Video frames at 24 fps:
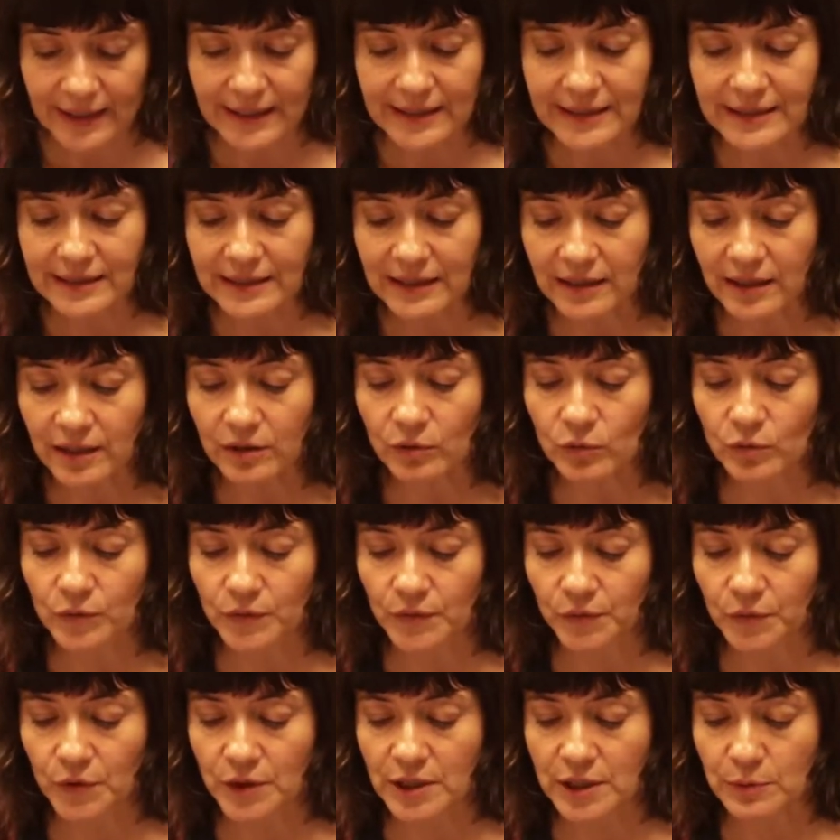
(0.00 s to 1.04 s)
sticky
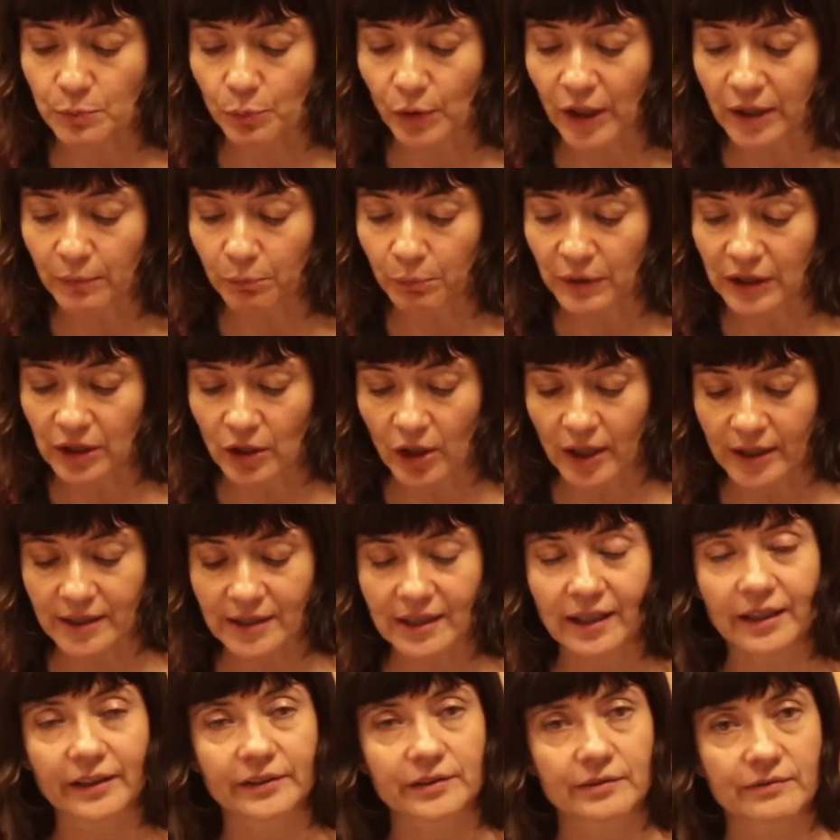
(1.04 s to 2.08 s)
goosefoot spread beyond
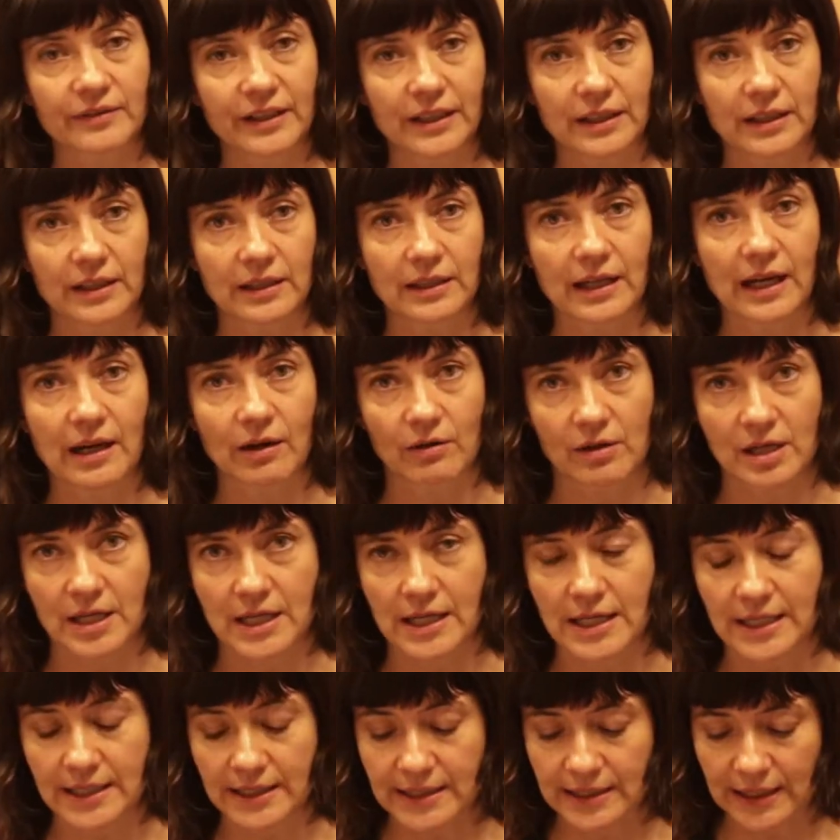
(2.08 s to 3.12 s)
cultivated
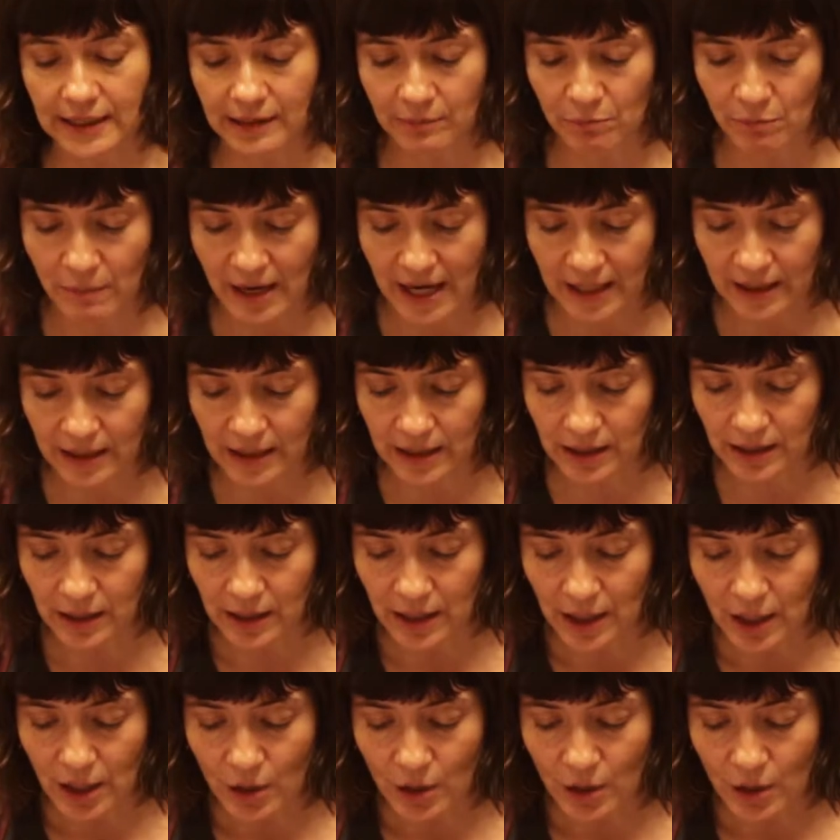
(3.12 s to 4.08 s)
areas in many